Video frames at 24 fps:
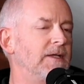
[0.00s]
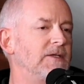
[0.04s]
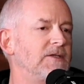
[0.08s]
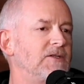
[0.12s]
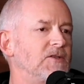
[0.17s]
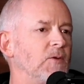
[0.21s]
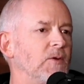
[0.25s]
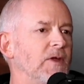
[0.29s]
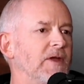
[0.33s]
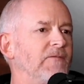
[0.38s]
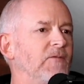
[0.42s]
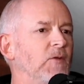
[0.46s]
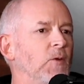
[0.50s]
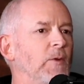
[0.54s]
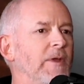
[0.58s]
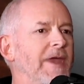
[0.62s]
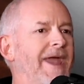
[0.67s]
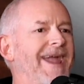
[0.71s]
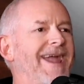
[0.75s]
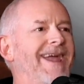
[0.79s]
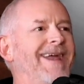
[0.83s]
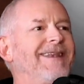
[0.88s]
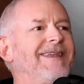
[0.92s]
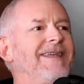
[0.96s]
So if you
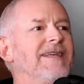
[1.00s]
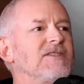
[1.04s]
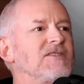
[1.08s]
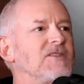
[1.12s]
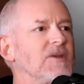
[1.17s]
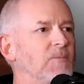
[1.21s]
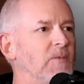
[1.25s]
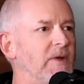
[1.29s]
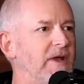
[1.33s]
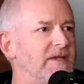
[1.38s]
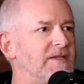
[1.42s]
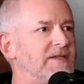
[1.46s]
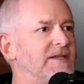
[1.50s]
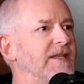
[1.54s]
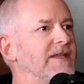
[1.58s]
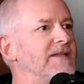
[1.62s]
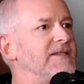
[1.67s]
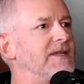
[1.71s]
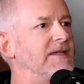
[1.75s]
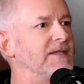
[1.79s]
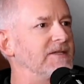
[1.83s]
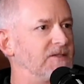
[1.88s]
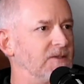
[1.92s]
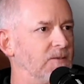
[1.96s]
can get some rest,
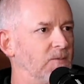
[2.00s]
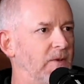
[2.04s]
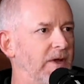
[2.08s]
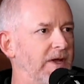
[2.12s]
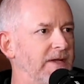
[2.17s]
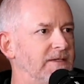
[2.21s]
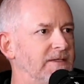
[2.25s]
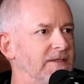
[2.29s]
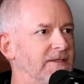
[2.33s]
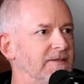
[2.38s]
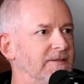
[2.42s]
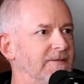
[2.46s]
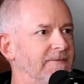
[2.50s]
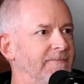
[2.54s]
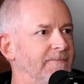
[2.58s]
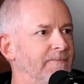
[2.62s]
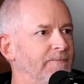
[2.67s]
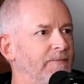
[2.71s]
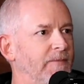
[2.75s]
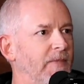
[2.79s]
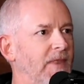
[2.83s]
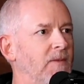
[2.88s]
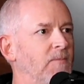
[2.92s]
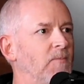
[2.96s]
let's get some rest.
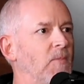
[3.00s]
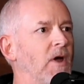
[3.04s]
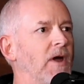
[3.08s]
Mm-hmm.